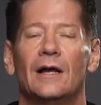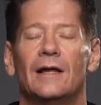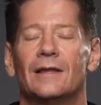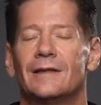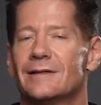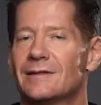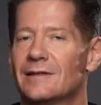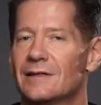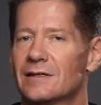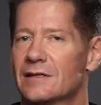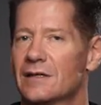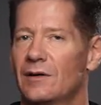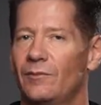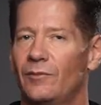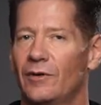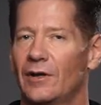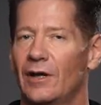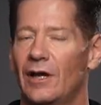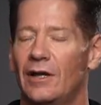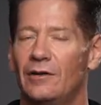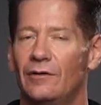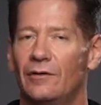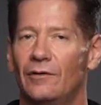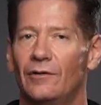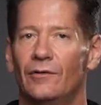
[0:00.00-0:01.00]
This is something
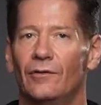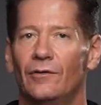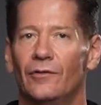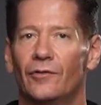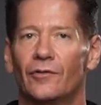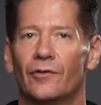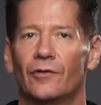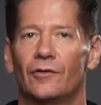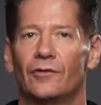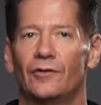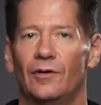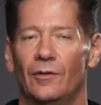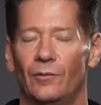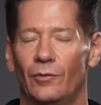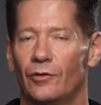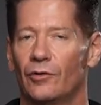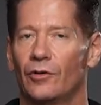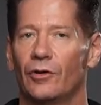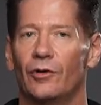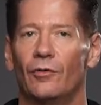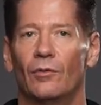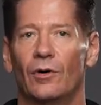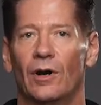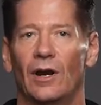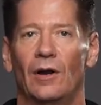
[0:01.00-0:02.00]
I use
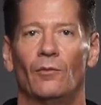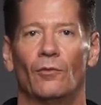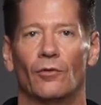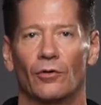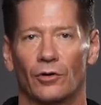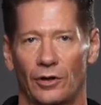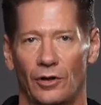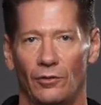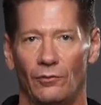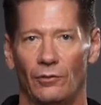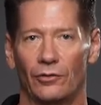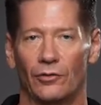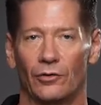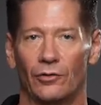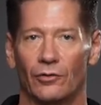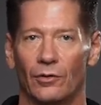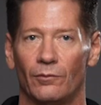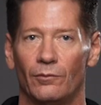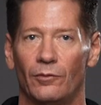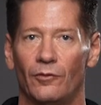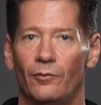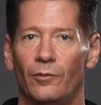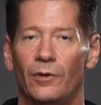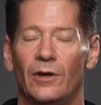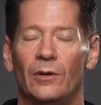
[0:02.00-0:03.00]
typically when I'm working with a
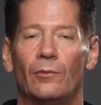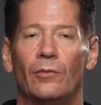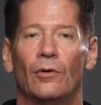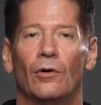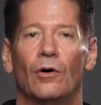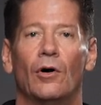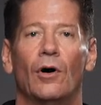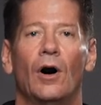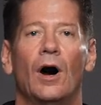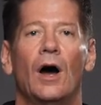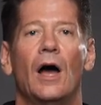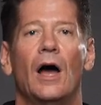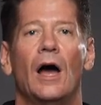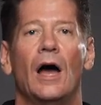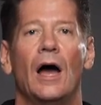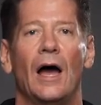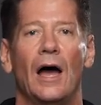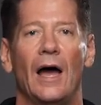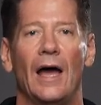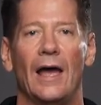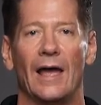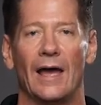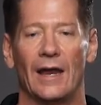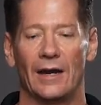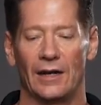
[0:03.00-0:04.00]
group of people,
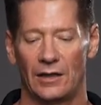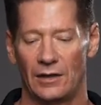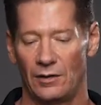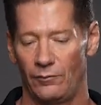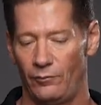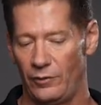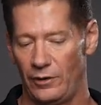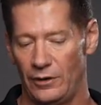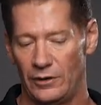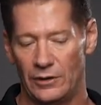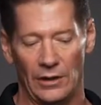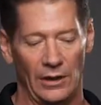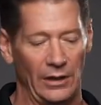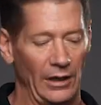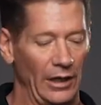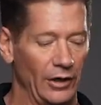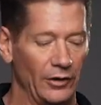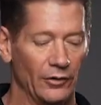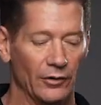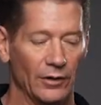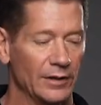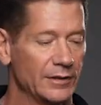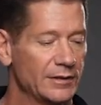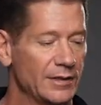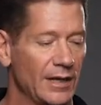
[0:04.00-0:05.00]
and it can be done
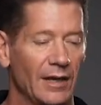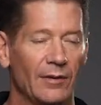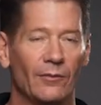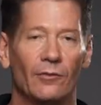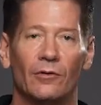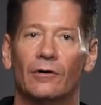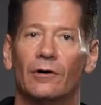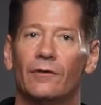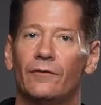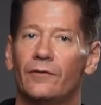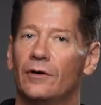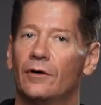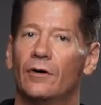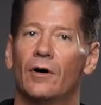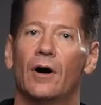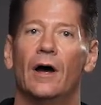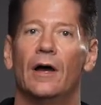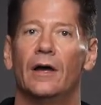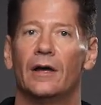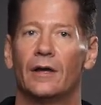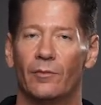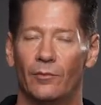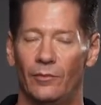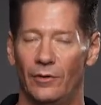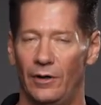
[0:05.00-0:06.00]
under a table if you
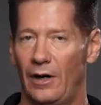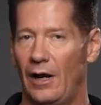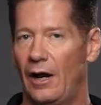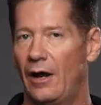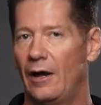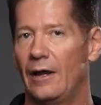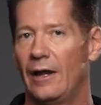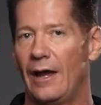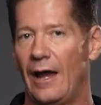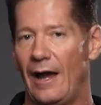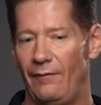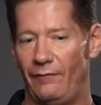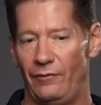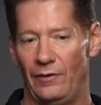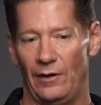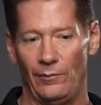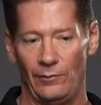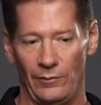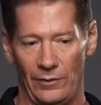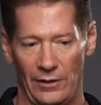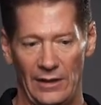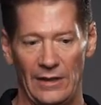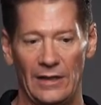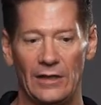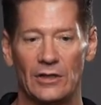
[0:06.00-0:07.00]
like, but I have
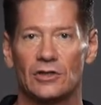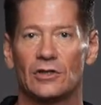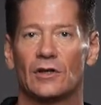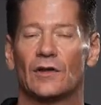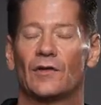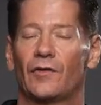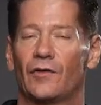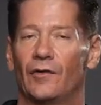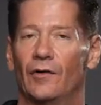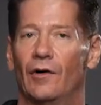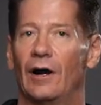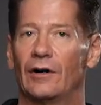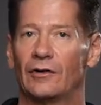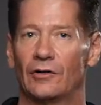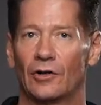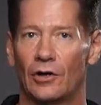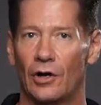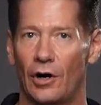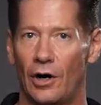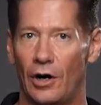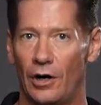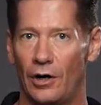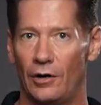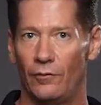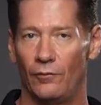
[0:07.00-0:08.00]
them each select a
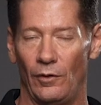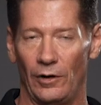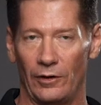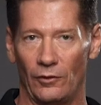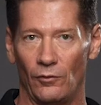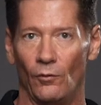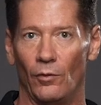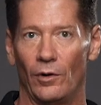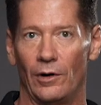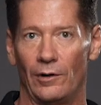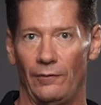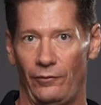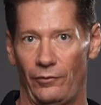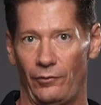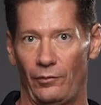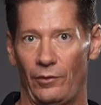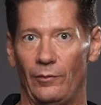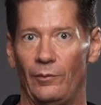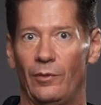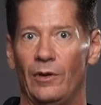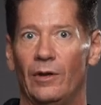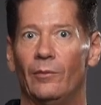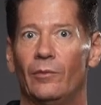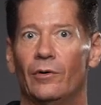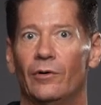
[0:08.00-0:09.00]
card, like one of 3
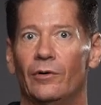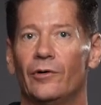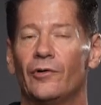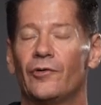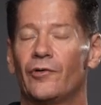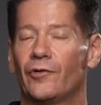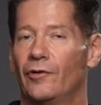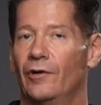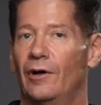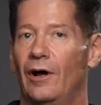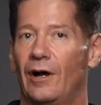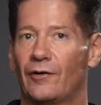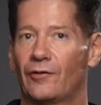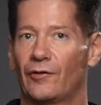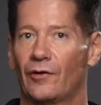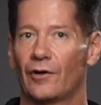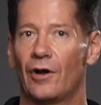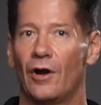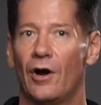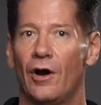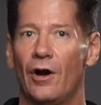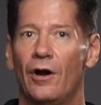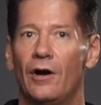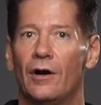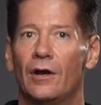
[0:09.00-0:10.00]
people selects a
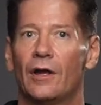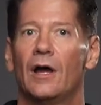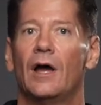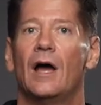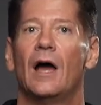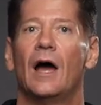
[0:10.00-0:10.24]
card.